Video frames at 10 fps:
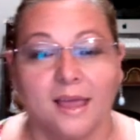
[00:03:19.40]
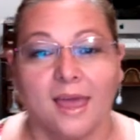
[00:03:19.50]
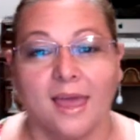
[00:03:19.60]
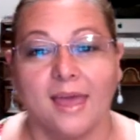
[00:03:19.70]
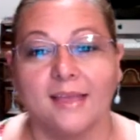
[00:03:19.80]

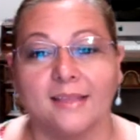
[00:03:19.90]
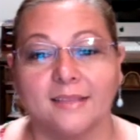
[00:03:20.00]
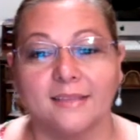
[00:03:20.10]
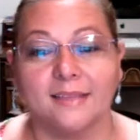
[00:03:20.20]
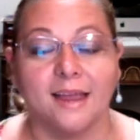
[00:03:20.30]
and
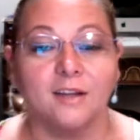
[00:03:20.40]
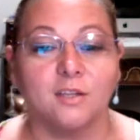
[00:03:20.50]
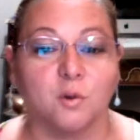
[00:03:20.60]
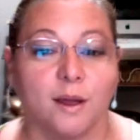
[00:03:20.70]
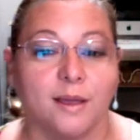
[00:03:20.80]
they are
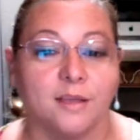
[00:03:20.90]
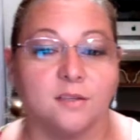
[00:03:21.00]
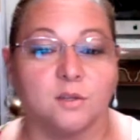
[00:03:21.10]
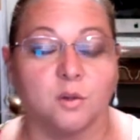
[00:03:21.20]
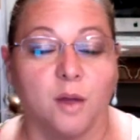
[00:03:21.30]
trying
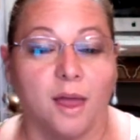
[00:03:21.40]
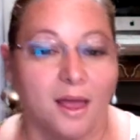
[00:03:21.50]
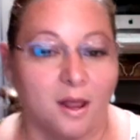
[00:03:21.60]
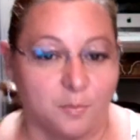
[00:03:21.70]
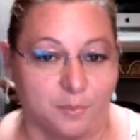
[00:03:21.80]
to
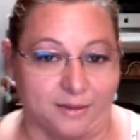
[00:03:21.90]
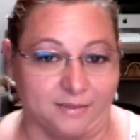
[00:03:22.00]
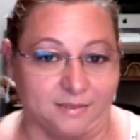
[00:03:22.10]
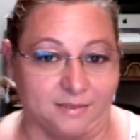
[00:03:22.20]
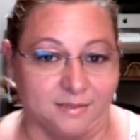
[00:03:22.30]
help us